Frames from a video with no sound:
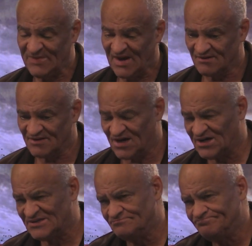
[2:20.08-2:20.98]

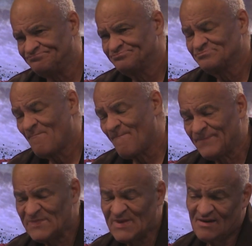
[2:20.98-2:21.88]
Um,
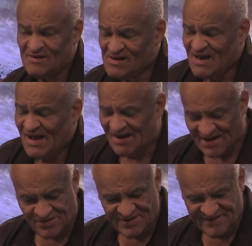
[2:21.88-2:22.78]
I
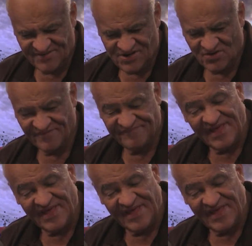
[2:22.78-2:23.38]
don't even know if they